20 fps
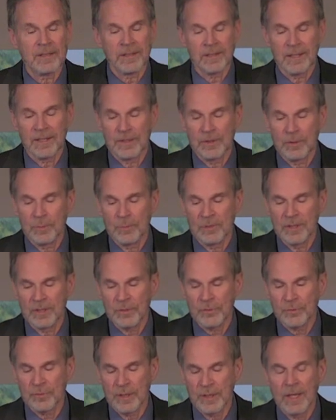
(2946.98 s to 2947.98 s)
in human
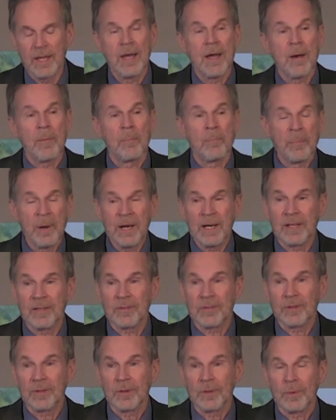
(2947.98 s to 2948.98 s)
history.
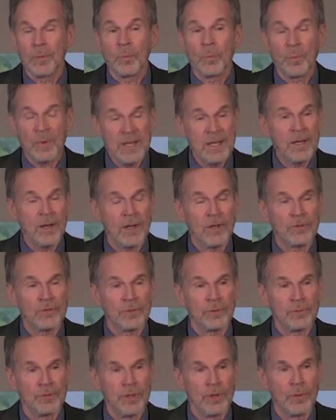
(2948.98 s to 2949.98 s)
But we
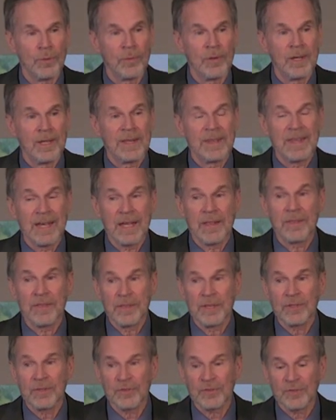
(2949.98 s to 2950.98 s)
also know that
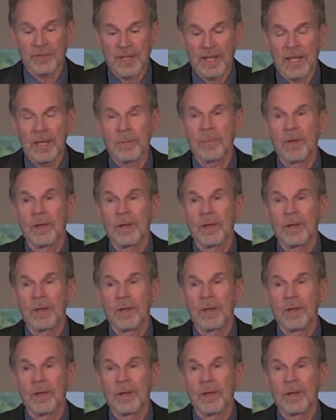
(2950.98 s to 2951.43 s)
this same